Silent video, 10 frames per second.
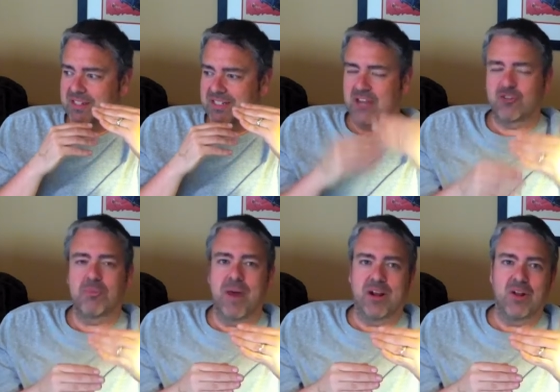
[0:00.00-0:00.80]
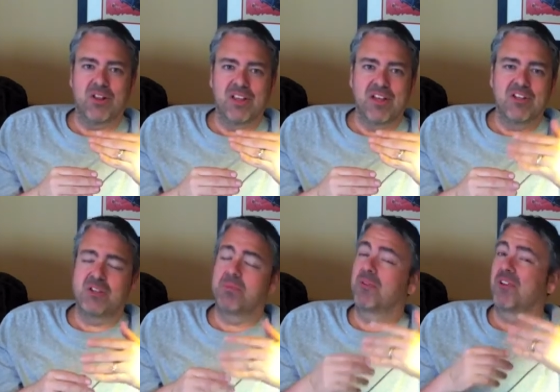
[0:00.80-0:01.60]
detrimental
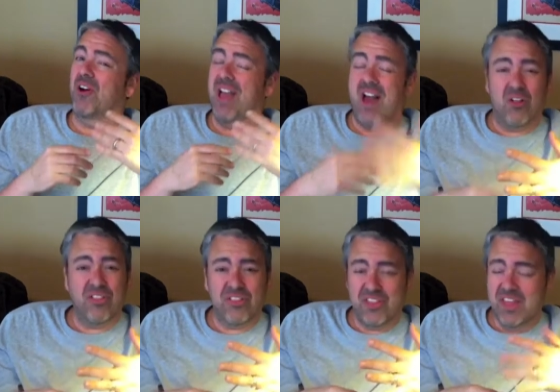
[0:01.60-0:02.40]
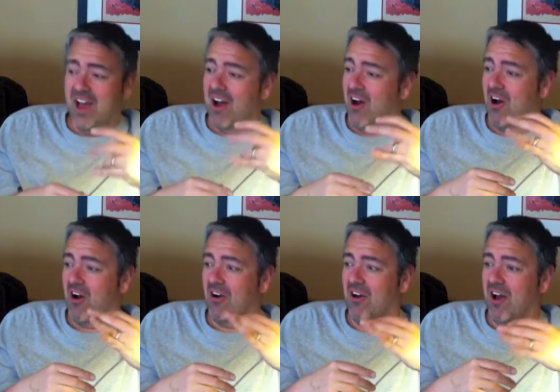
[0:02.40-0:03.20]
to both our health,
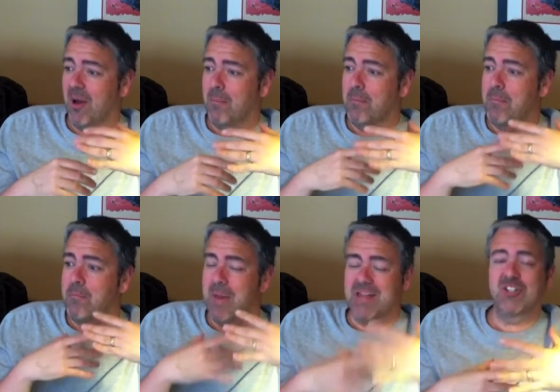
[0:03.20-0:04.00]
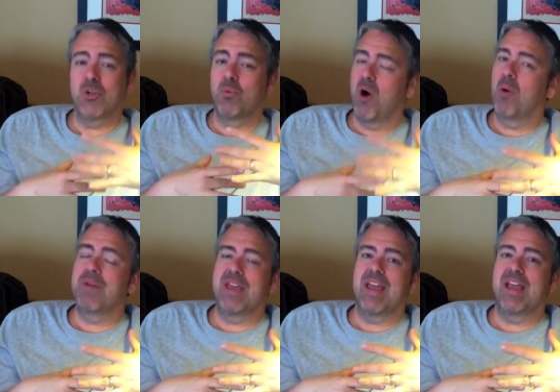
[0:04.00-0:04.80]
our um, mental
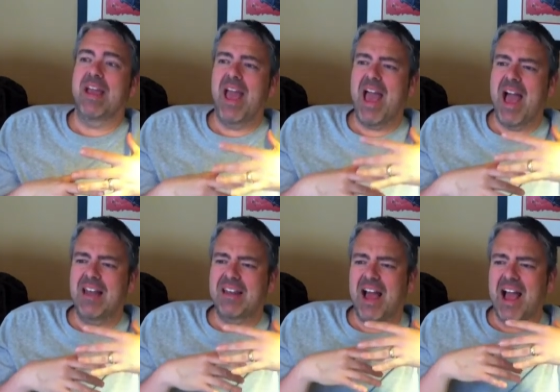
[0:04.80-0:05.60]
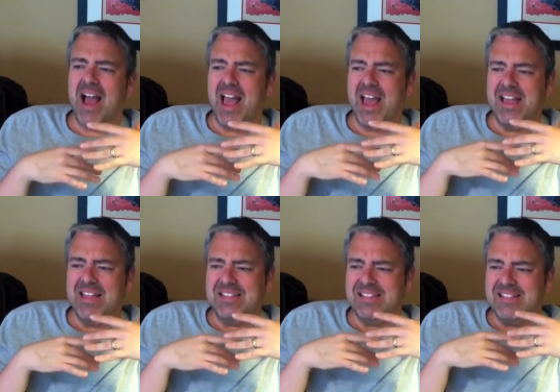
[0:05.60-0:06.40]
well-being, and
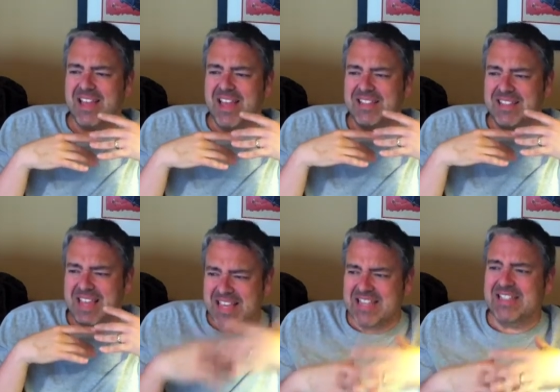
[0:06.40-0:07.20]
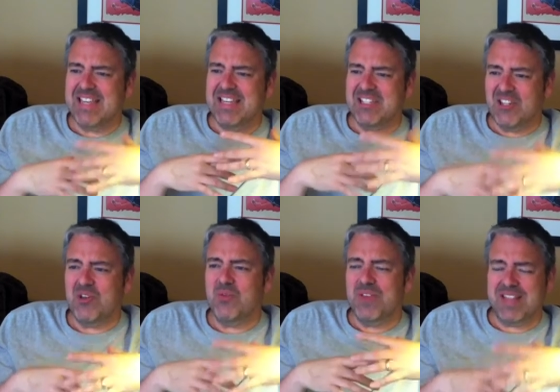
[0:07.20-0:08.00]
it's, it's easy
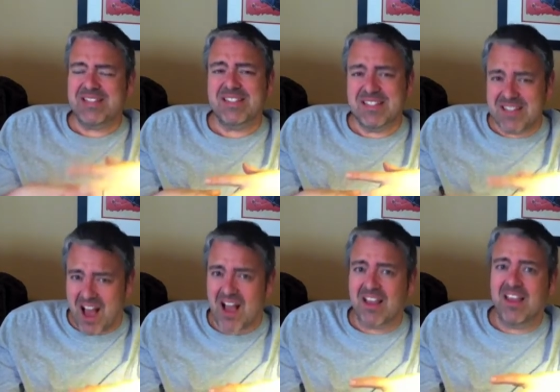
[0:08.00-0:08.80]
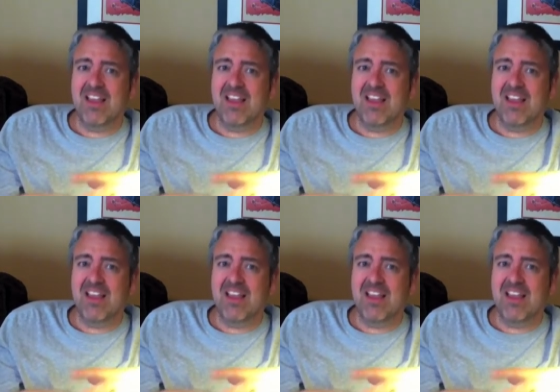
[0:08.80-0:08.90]
to get stuck